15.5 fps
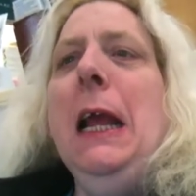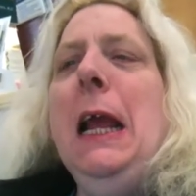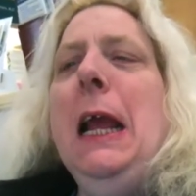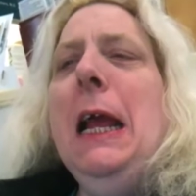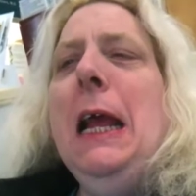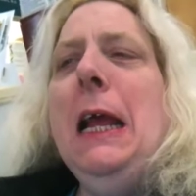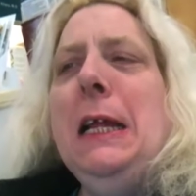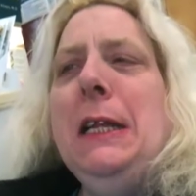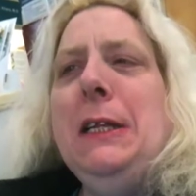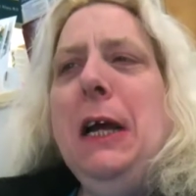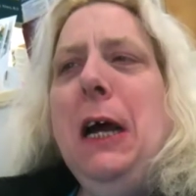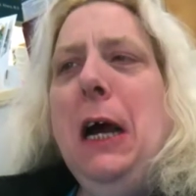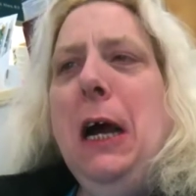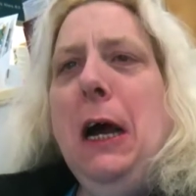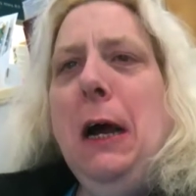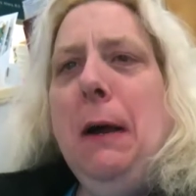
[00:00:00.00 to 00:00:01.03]
And
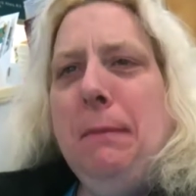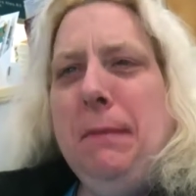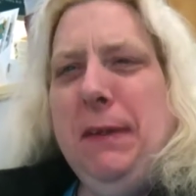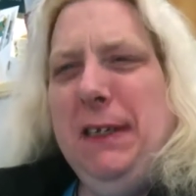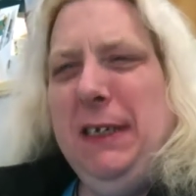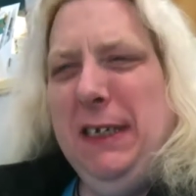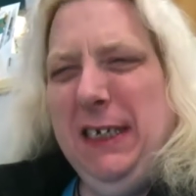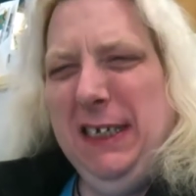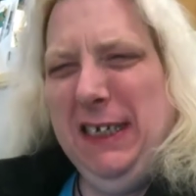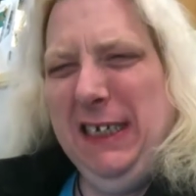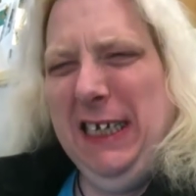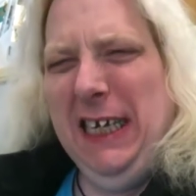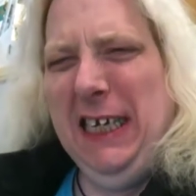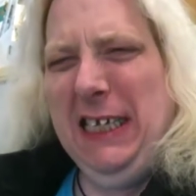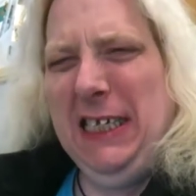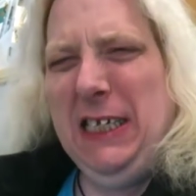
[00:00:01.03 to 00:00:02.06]

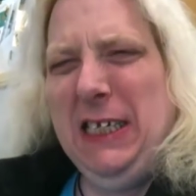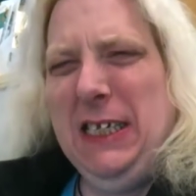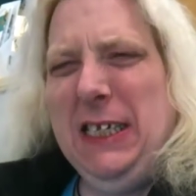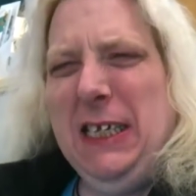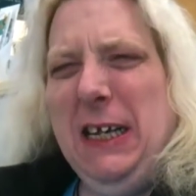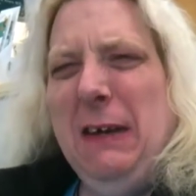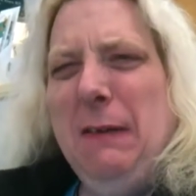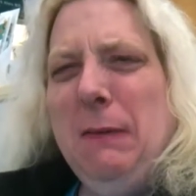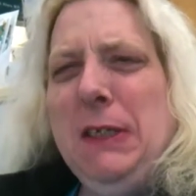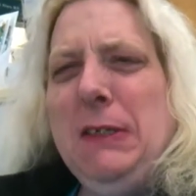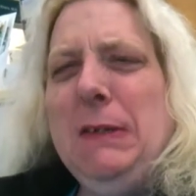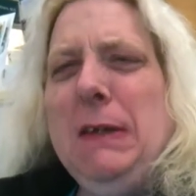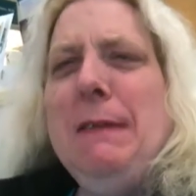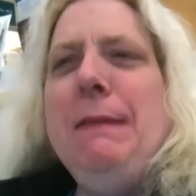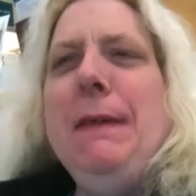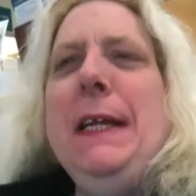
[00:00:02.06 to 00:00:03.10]
it's was
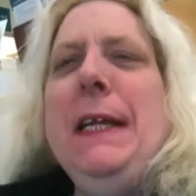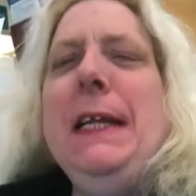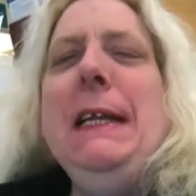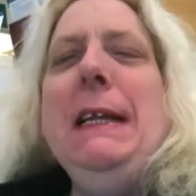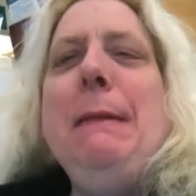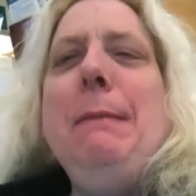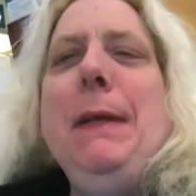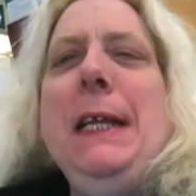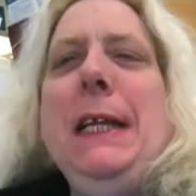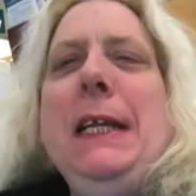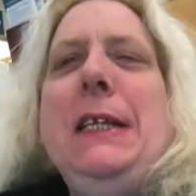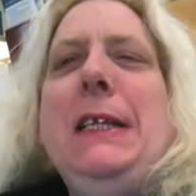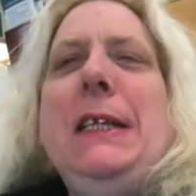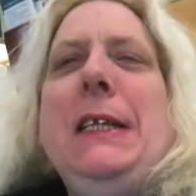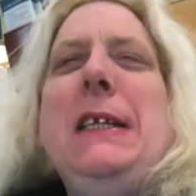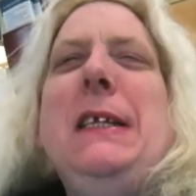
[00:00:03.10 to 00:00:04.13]
renovated, made
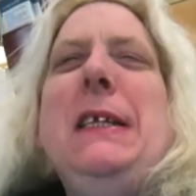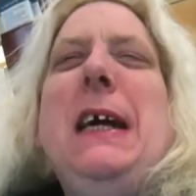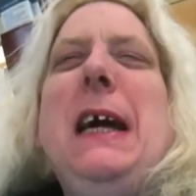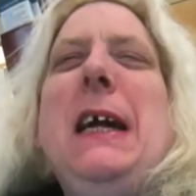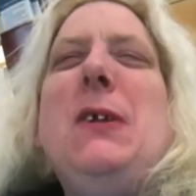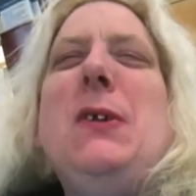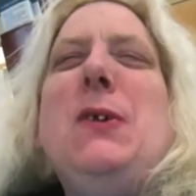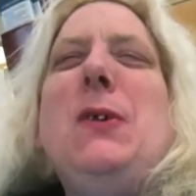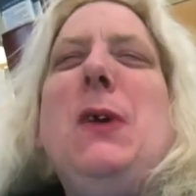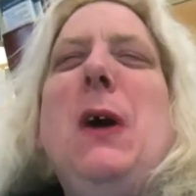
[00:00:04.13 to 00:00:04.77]
into doctor's